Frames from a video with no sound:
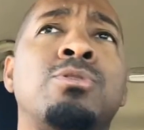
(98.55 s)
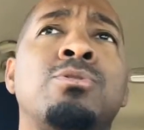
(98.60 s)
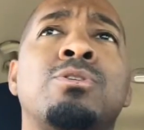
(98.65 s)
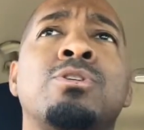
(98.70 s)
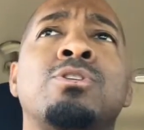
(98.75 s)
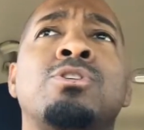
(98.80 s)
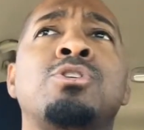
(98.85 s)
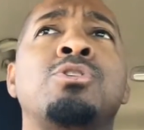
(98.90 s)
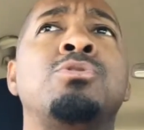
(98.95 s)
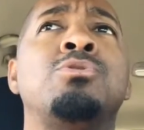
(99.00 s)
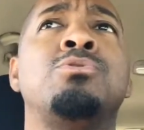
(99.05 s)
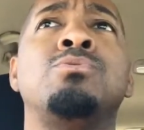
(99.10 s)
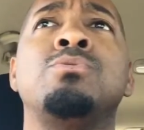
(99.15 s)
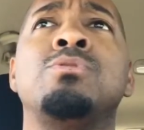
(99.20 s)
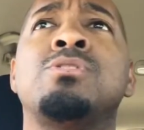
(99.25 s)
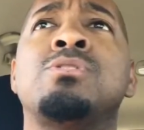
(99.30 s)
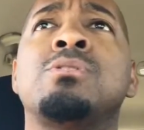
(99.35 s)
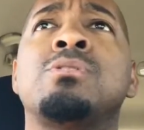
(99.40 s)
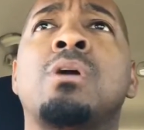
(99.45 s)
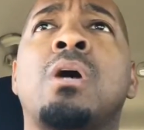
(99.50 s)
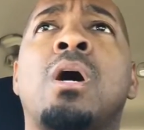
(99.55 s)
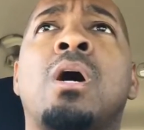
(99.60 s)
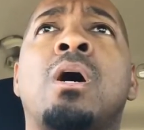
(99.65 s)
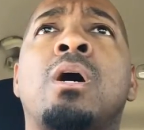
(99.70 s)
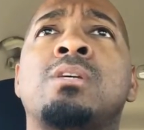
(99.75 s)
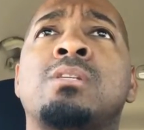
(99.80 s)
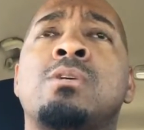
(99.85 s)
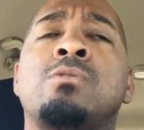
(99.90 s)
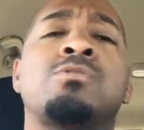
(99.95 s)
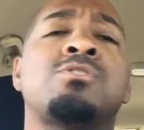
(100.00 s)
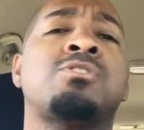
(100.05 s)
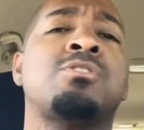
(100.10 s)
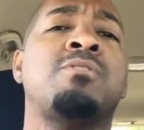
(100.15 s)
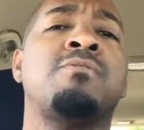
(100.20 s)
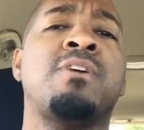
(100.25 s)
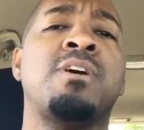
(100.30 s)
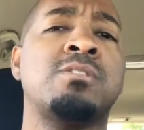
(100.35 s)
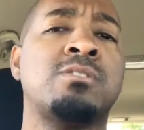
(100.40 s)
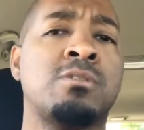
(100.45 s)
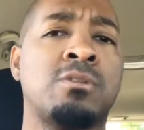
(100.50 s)
You could use, because I know
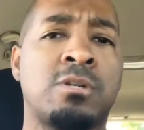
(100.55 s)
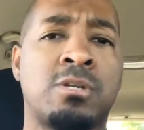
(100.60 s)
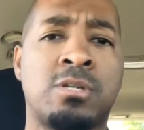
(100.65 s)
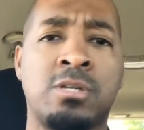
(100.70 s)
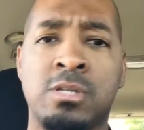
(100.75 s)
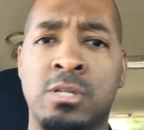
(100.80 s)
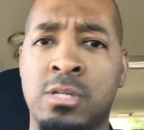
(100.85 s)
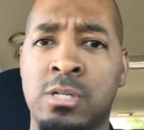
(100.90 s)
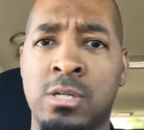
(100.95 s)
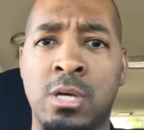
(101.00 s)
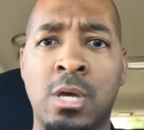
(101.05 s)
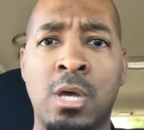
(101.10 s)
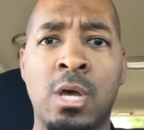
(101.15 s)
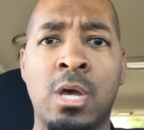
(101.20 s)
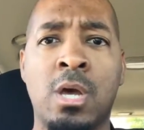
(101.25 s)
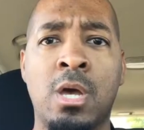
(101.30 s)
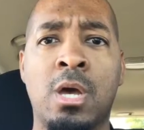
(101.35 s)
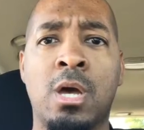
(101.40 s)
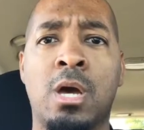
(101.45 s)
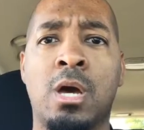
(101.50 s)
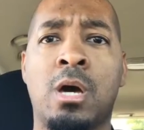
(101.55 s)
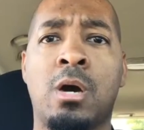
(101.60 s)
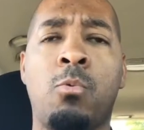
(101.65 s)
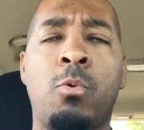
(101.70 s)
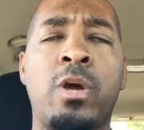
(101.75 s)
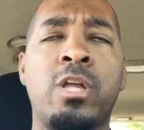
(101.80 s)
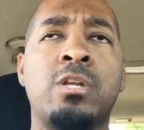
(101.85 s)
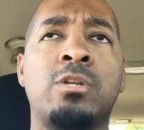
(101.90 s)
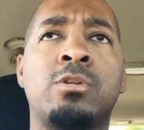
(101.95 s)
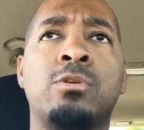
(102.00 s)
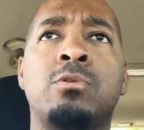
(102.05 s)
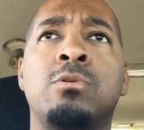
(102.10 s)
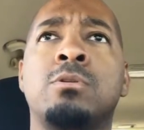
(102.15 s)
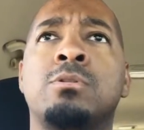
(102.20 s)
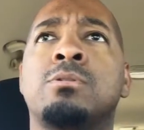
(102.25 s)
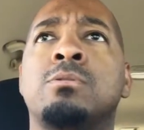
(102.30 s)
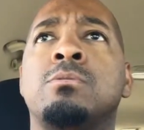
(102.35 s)
surveys are a good way to do it.